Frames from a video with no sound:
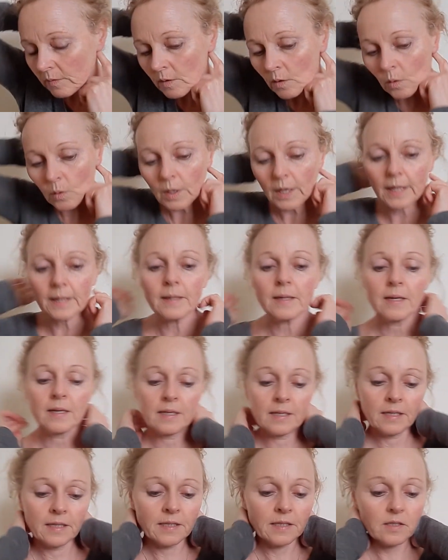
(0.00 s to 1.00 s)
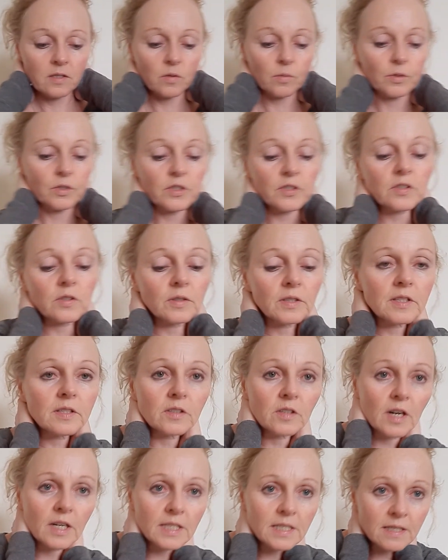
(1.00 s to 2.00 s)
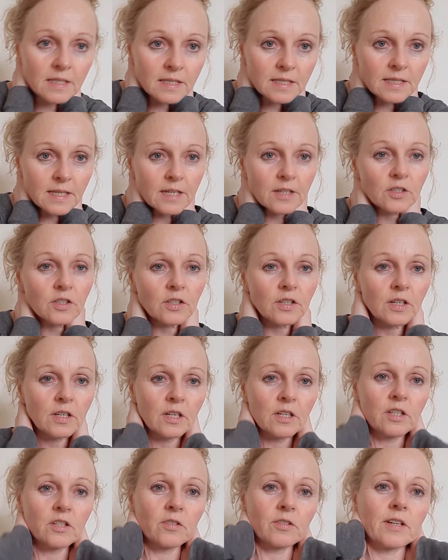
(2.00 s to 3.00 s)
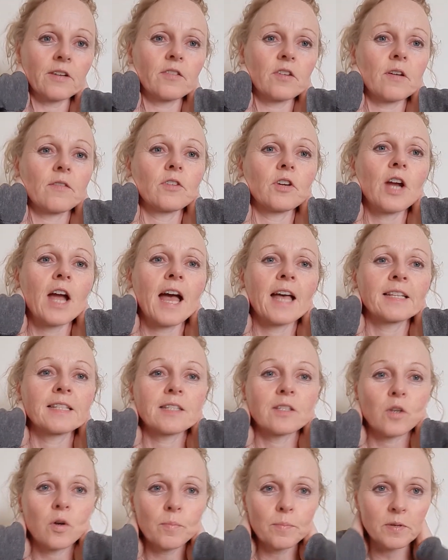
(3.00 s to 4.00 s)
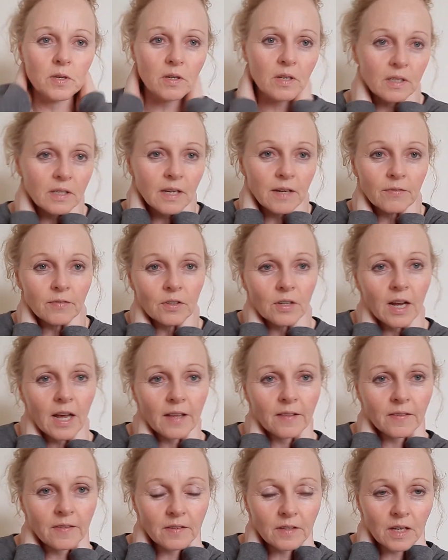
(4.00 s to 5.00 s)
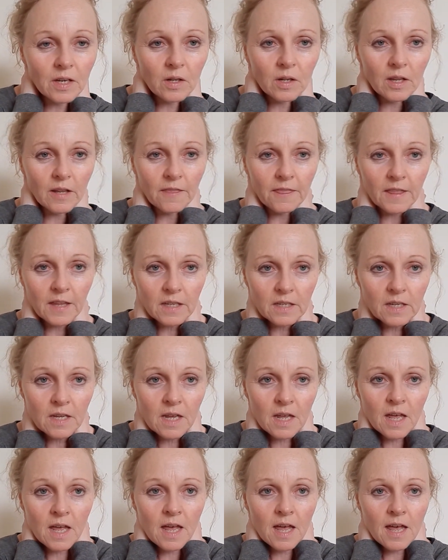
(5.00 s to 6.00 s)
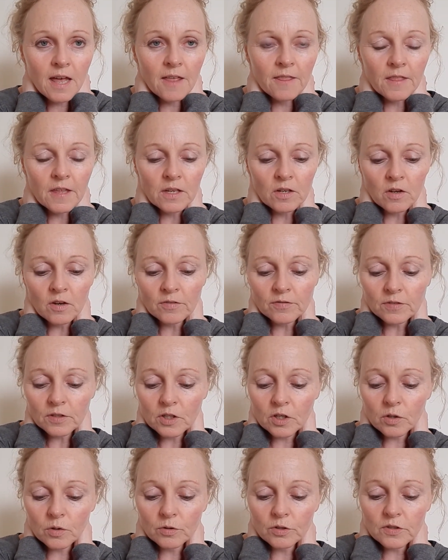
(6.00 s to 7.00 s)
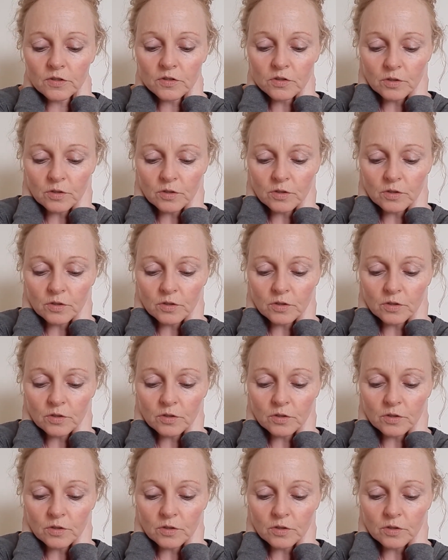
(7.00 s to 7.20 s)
Okay, so we're just going to start in the center, and you don't have to have your hands up, you can have your hands down like that, and then off you go, just